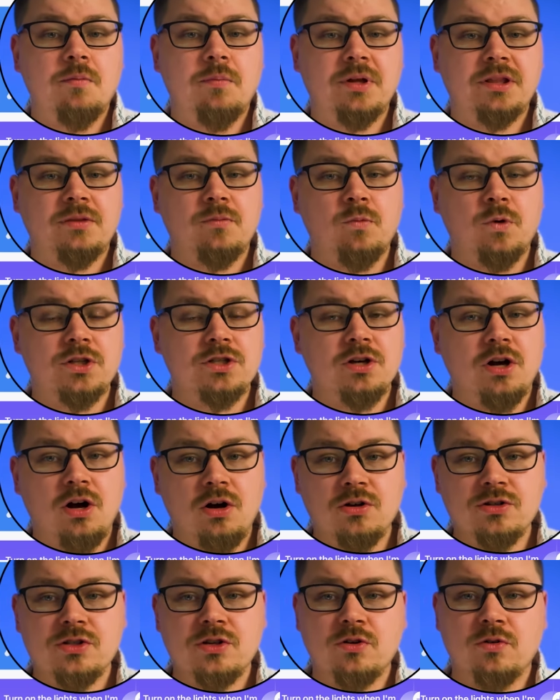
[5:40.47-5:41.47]
But what's
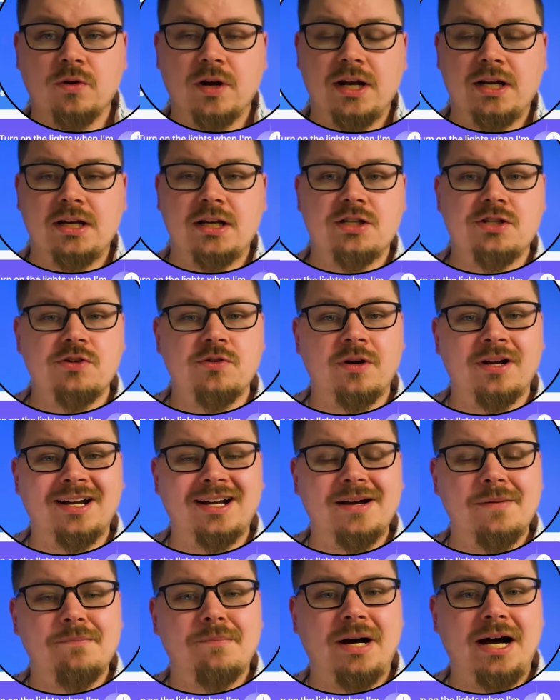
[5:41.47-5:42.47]
also great is you can
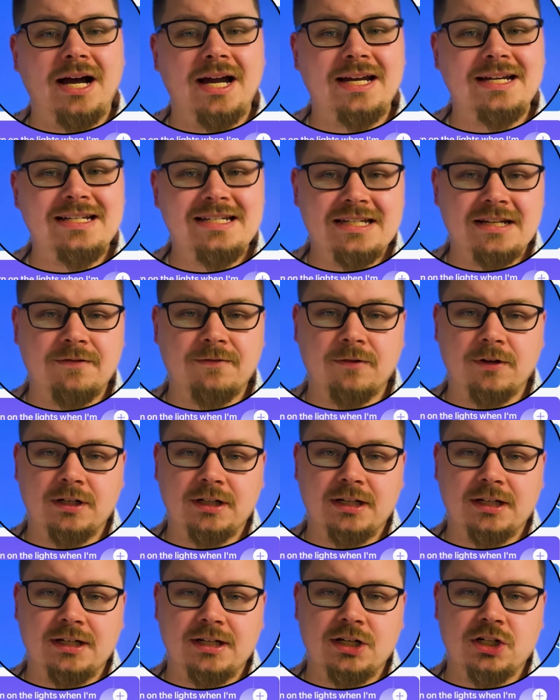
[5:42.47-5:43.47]
combine
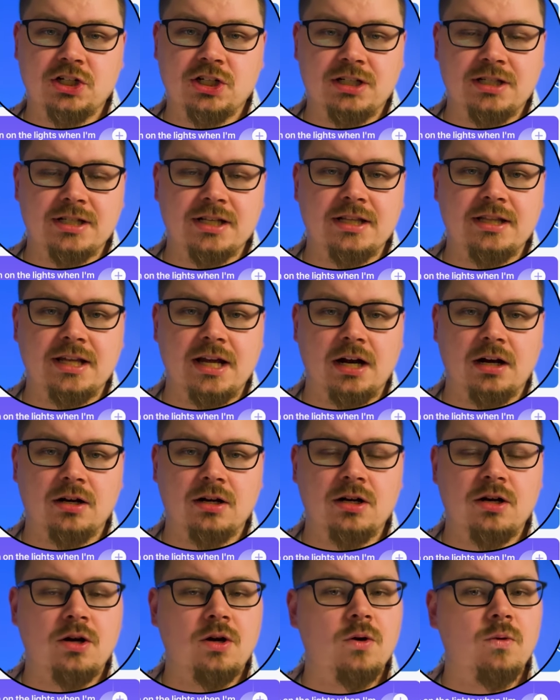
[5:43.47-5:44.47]
different conditions in there.
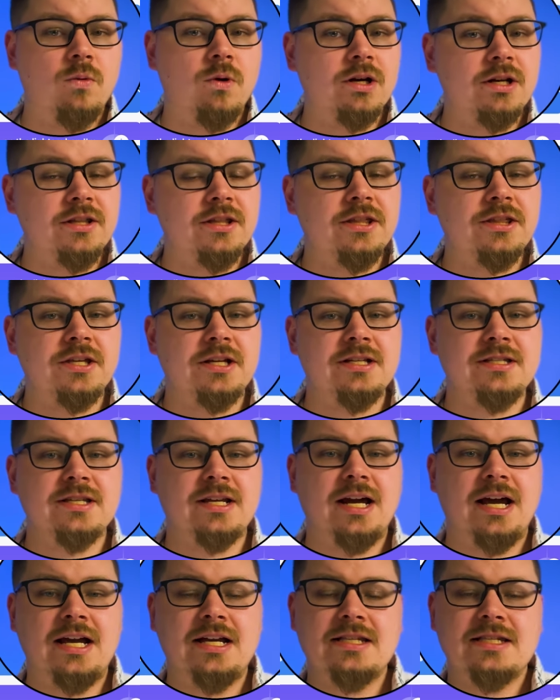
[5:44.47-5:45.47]
One of the things
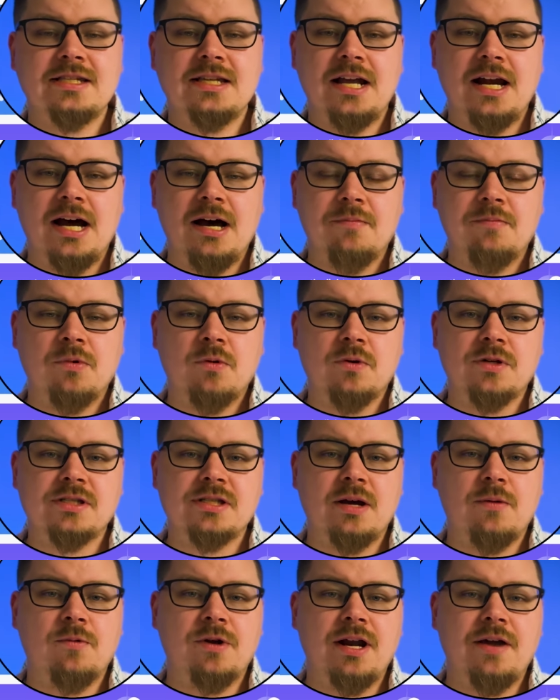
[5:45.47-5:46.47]
that I had set up was
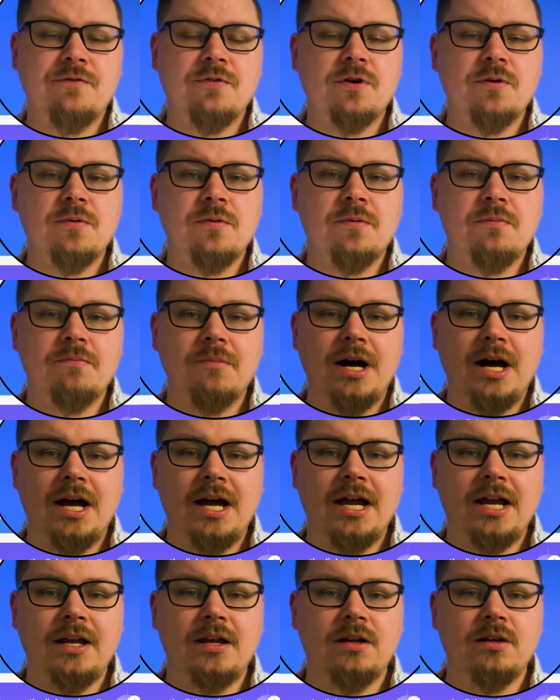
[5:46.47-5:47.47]
that whenever
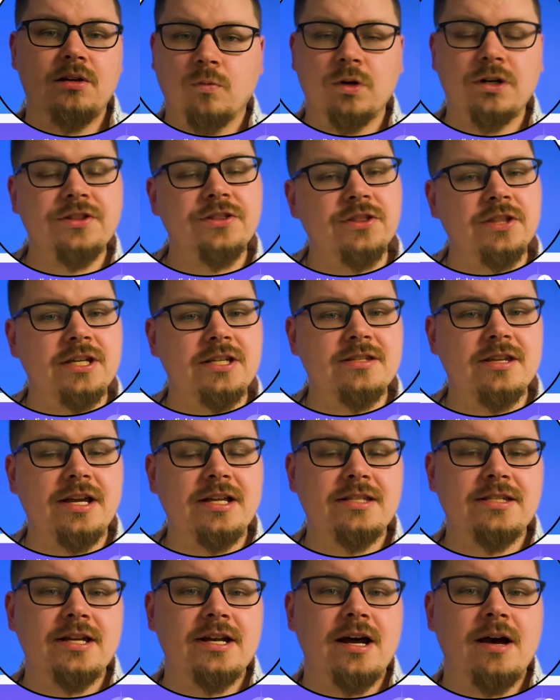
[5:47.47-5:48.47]
my, one of the things I
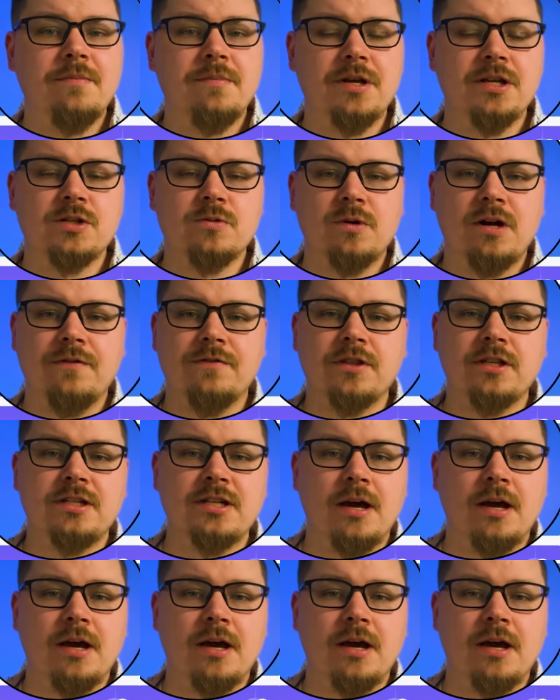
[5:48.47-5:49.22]
had set up is whenever the